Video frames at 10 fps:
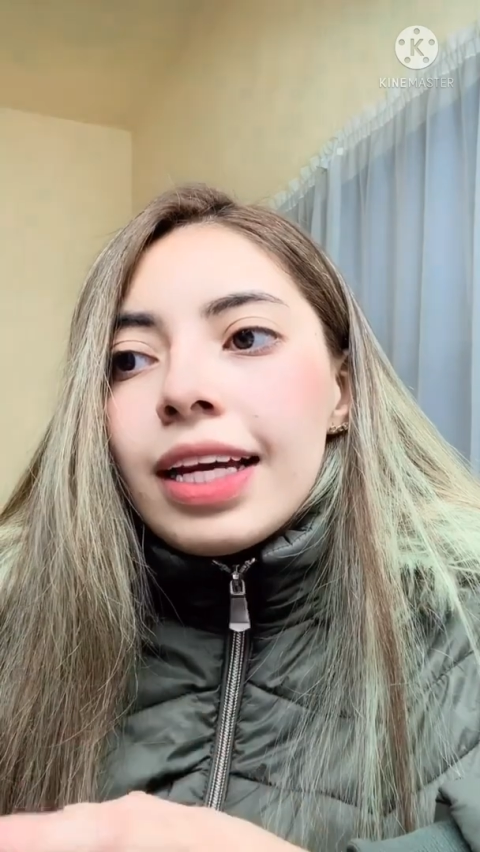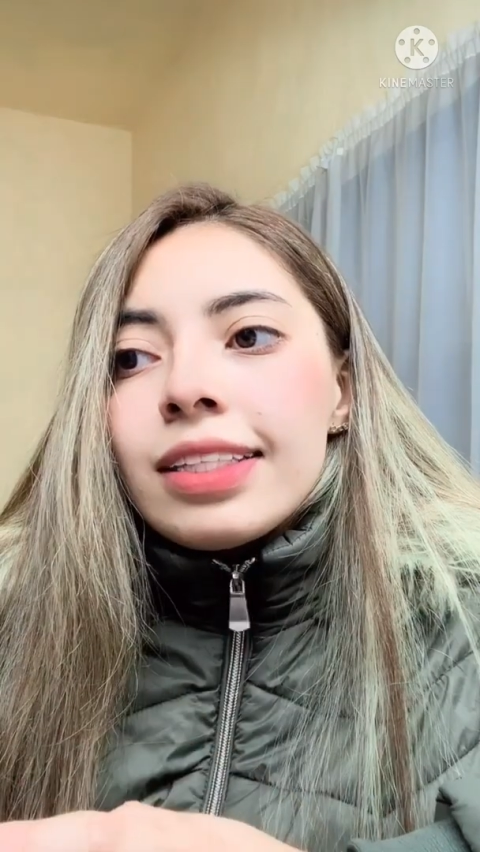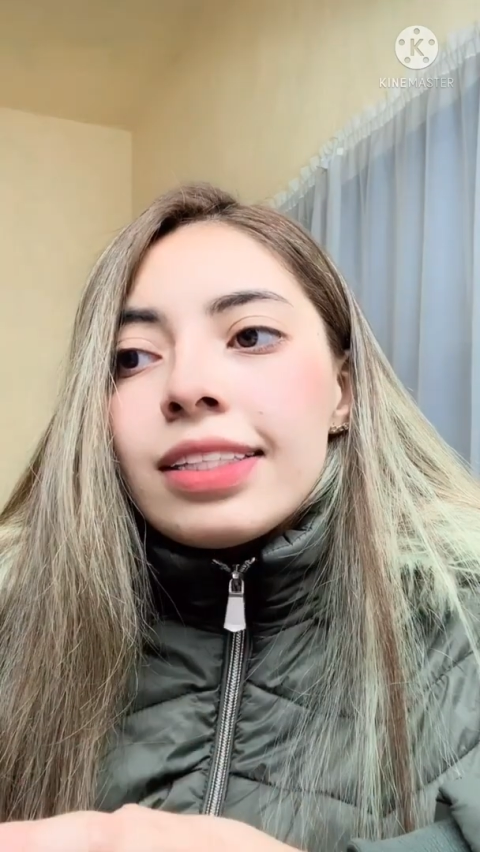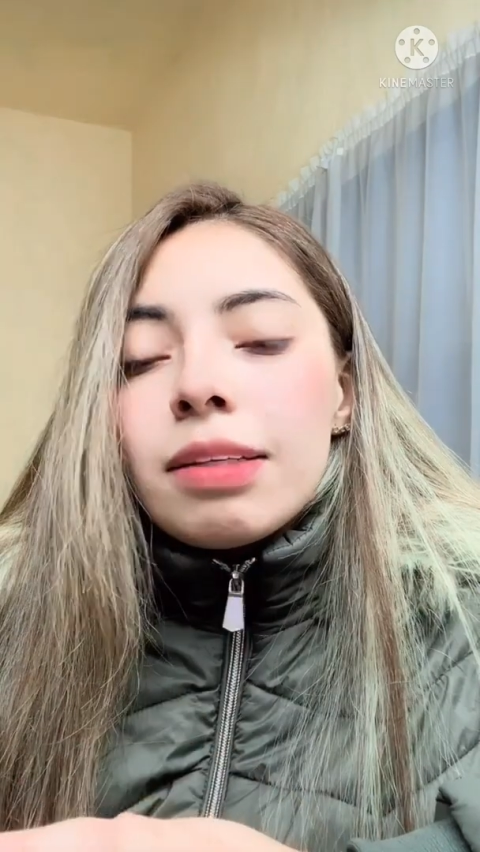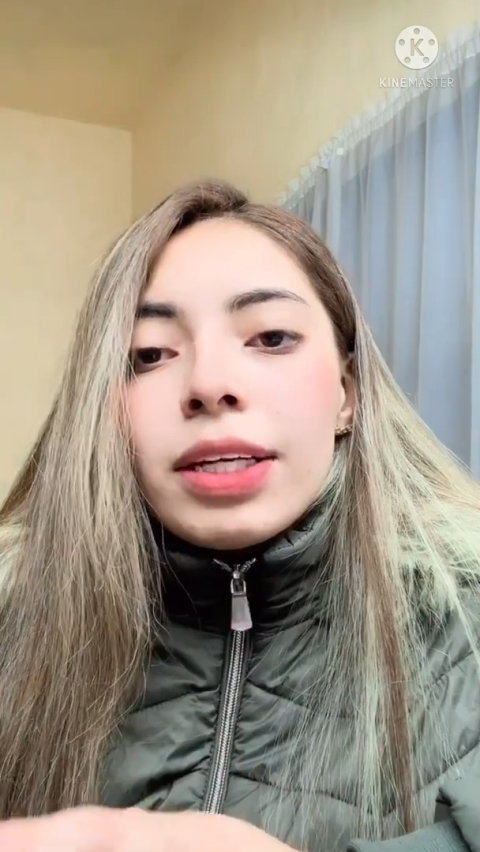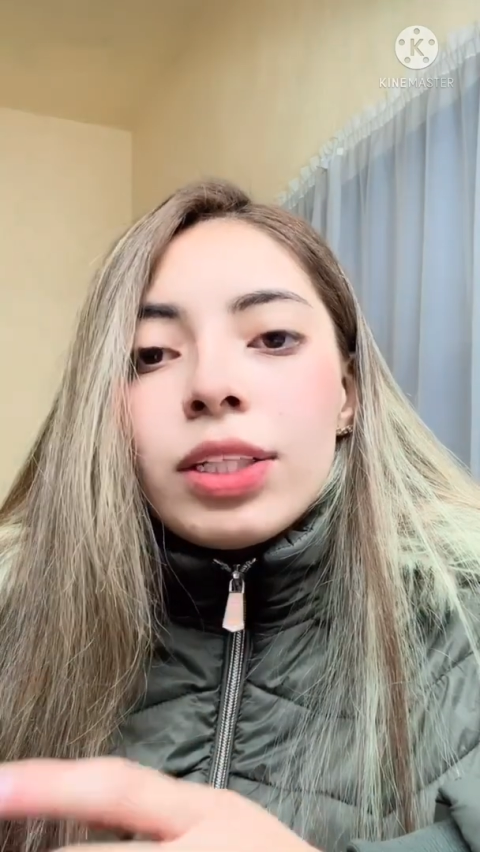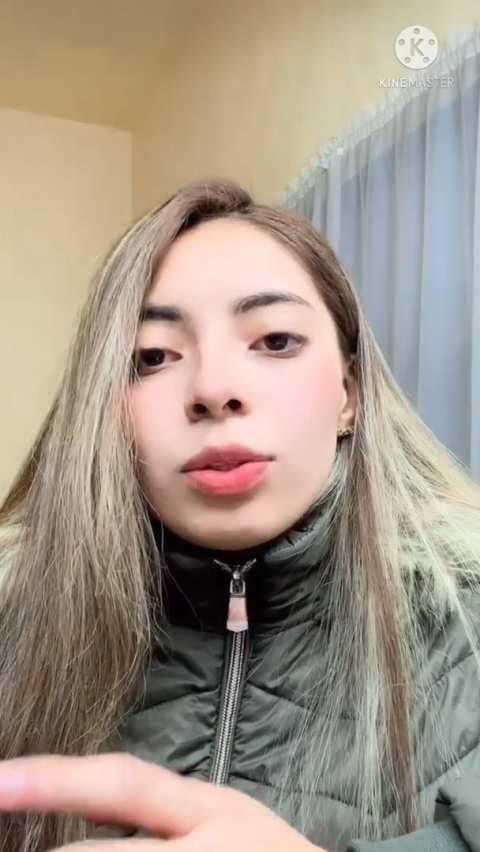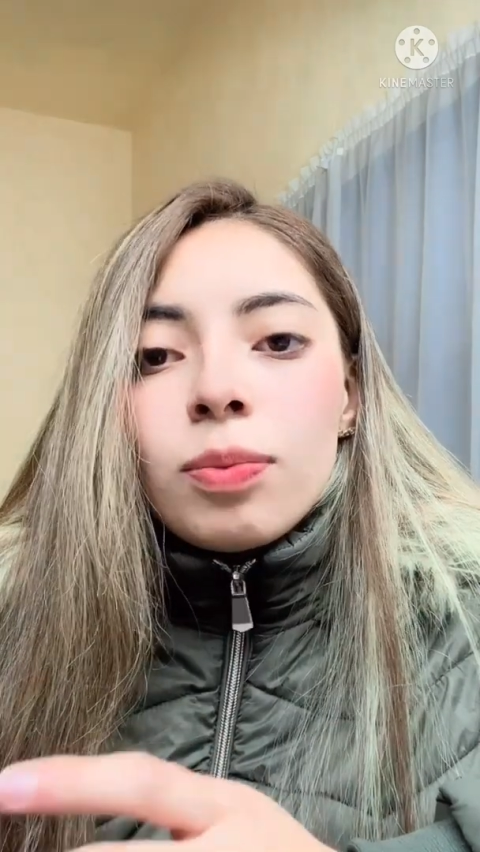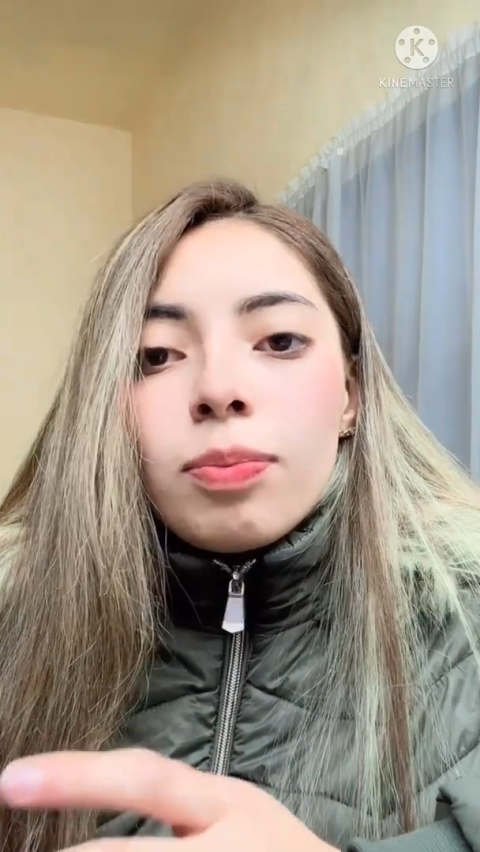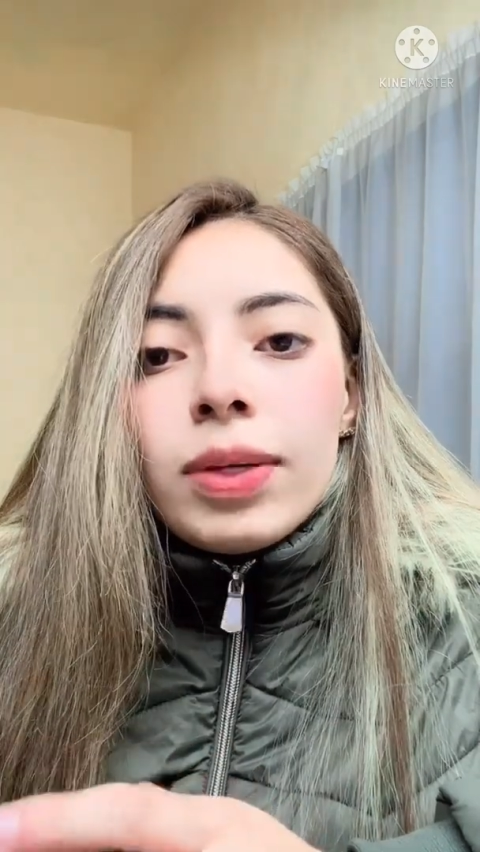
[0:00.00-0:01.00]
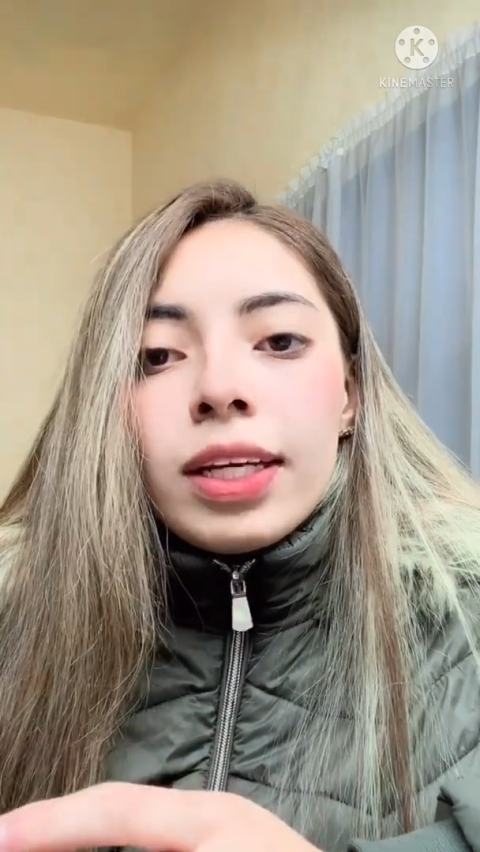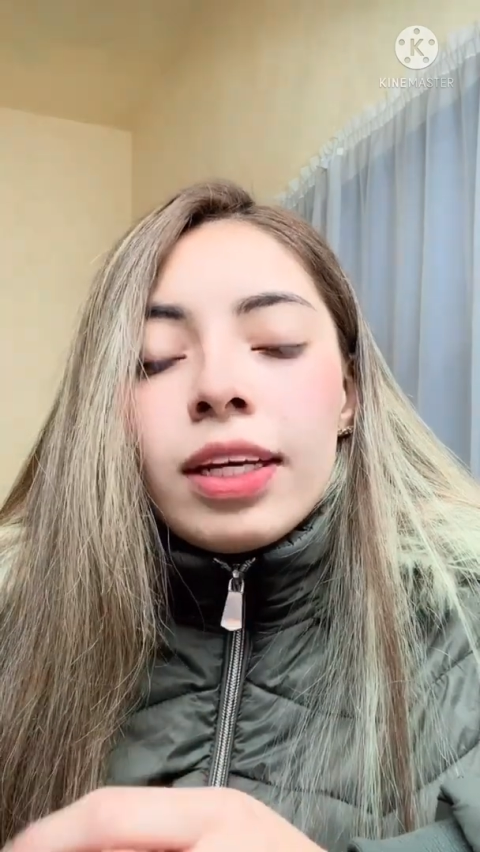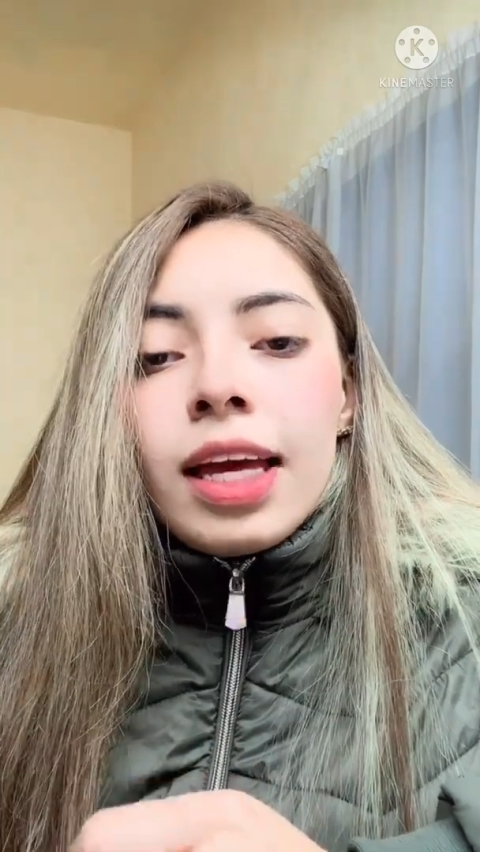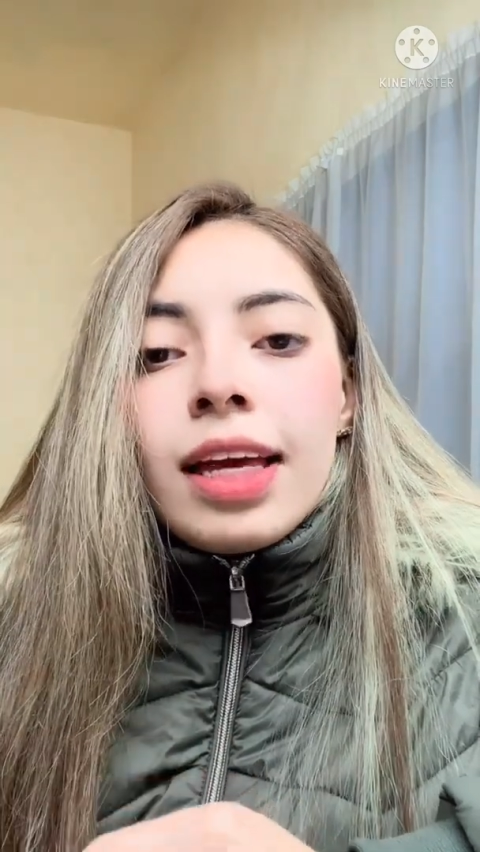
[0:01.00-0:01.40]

estimated to be